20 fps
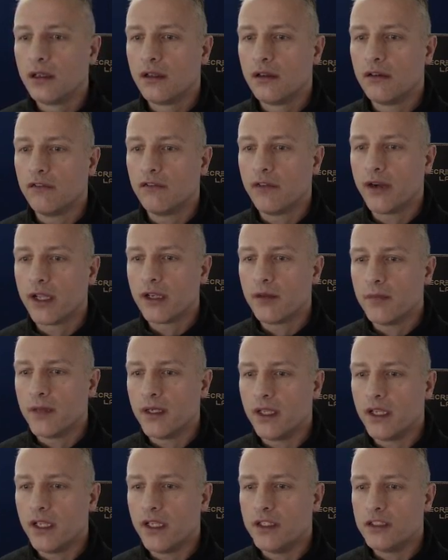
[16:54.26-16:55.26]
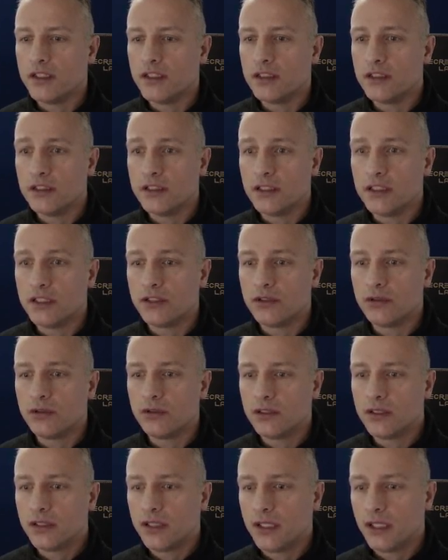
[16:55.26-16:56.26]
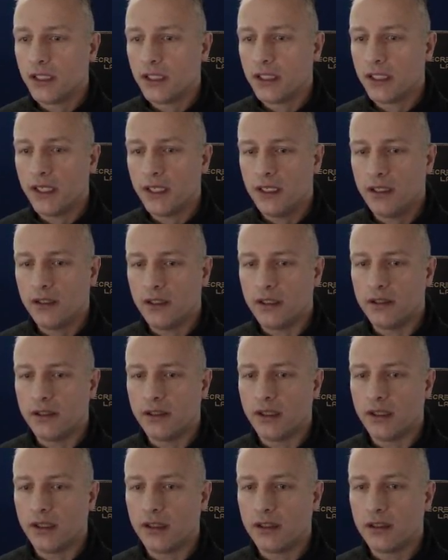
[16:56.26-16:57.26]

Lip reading: Environment agencies don't take kindly to that.